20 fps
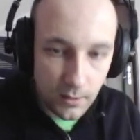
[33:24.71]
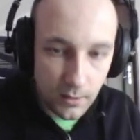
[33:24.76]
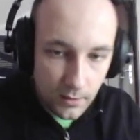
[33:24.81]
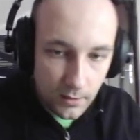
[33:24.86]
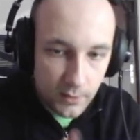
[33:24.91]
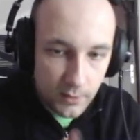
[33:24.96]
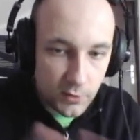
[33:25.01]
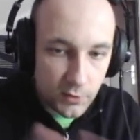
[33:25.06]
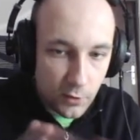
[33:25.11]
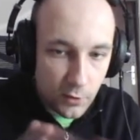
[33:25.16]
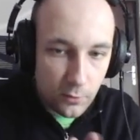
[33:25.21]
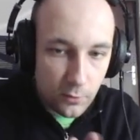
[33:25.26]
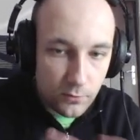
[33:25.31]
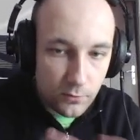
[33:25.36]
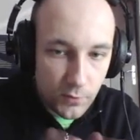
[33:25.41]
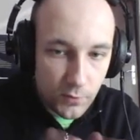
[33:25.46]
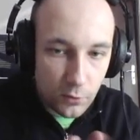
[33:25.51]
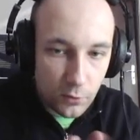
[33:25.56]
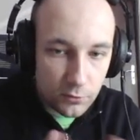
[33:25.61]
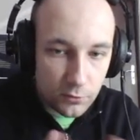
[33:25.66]
Let's go,
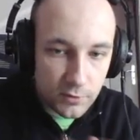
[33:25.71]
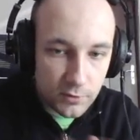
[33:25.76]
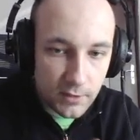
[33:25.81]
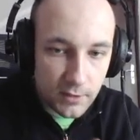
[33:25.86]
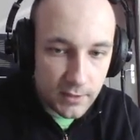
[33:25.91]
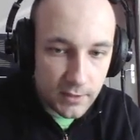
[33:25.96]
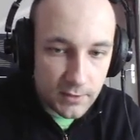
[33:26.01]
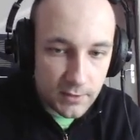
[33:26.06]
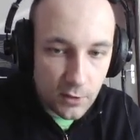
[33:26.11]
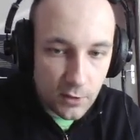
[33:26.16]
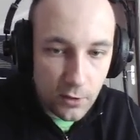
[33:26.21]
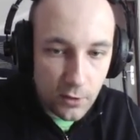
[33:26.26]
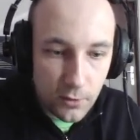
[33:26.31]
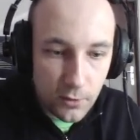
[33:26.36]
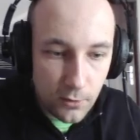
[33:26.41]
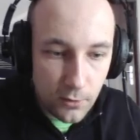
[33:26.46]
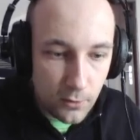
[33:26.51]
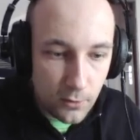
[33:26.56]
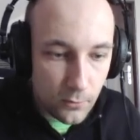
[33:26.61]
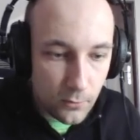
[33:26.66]
folks. Let's
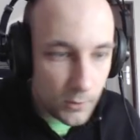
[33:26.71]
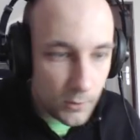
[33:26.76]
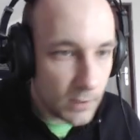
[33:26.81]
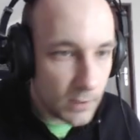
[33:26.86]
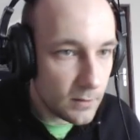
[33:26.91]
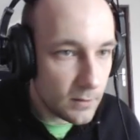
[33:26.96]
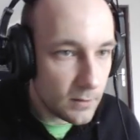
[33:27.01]
go.